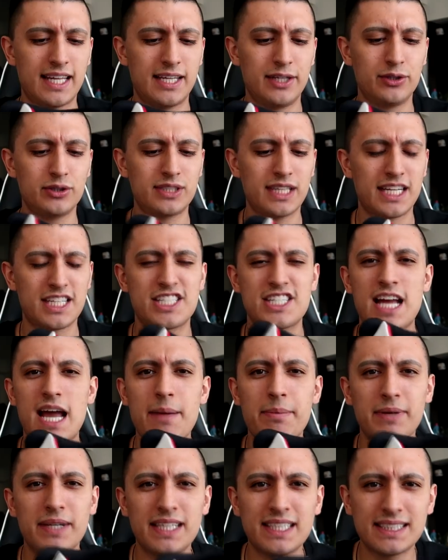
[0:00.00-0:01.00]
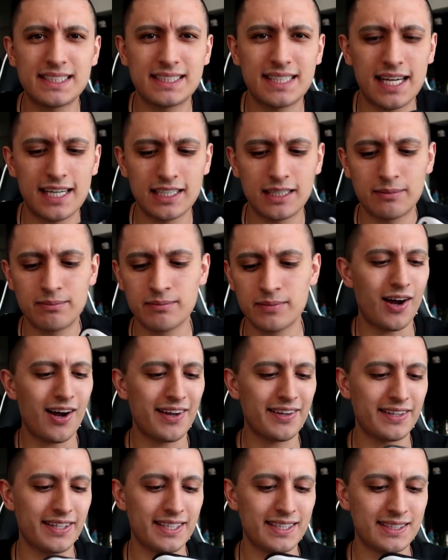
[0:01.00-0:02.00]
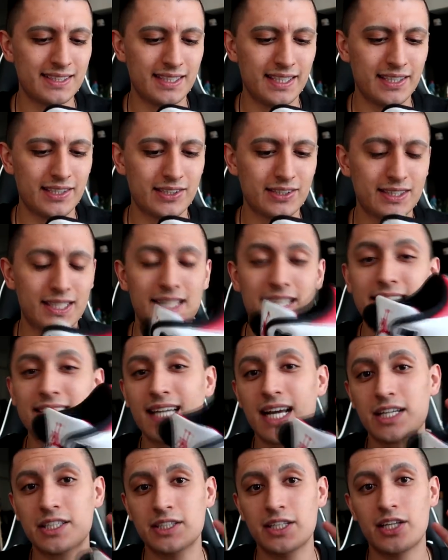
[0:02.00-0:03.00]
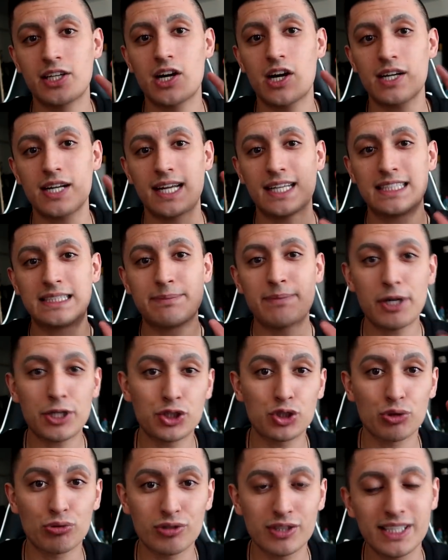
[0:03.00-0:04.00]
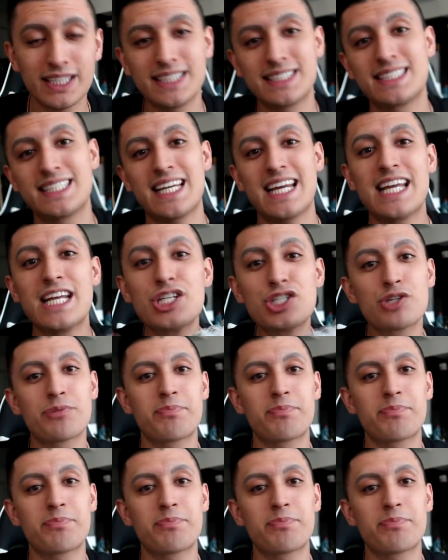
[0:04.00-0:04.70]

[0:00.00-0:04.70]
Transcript: They use like Japanese denim on these sneakers, and these actually got a special release in